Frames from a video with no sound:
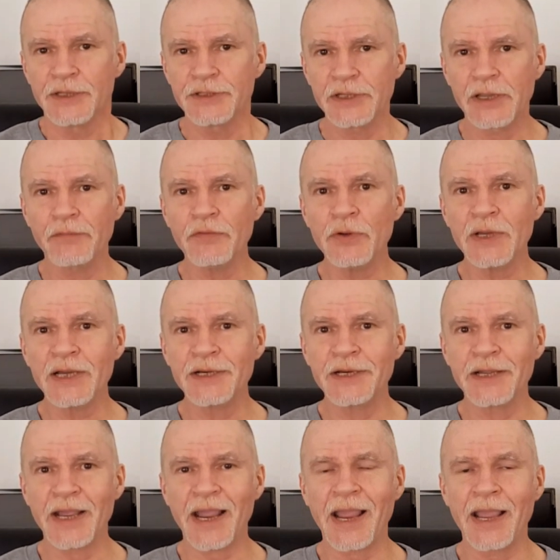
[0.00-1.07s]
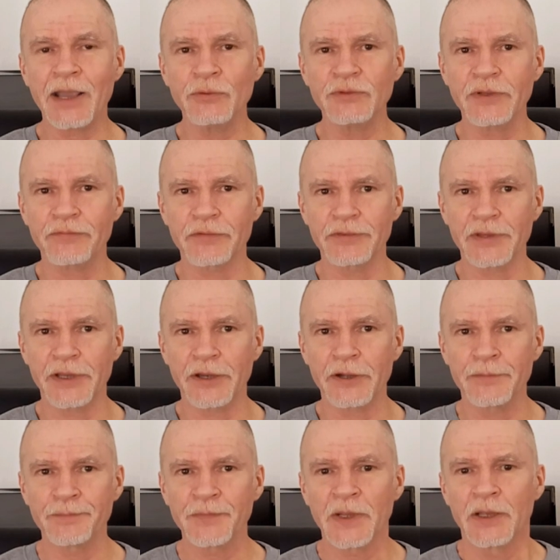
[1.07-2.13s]
To give you an idea how different they
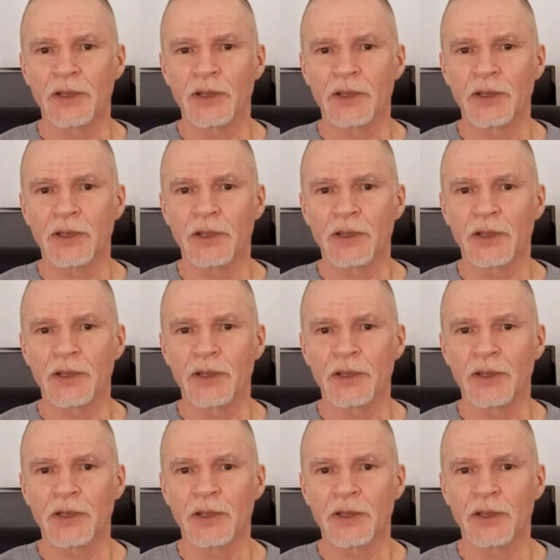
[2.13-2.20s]
are,